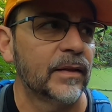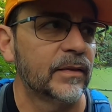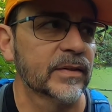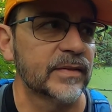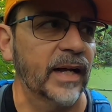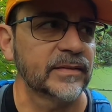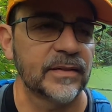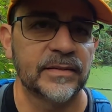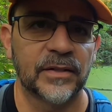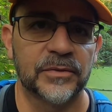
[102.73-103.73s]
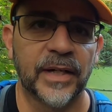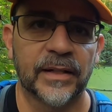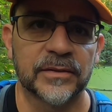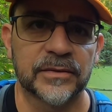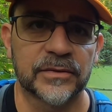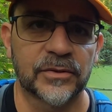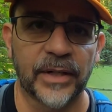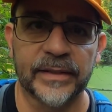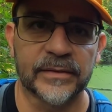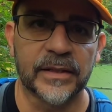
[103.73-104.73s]
The size of these hotels is
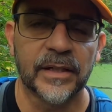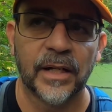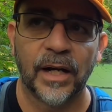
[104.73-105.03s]
crazy.